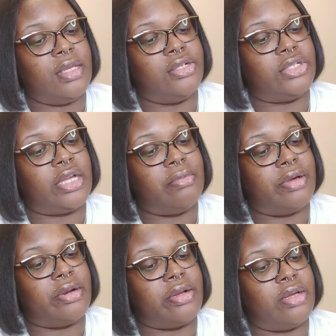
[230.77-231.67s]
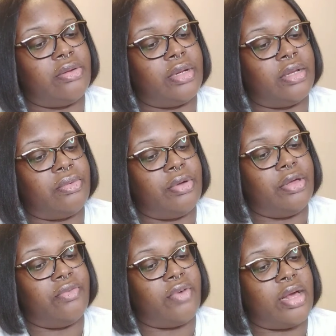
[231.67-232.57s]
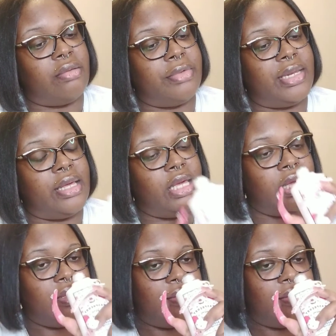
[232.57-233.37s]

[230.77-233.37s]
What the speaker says: Shea butter, coconut oil, vitamin E.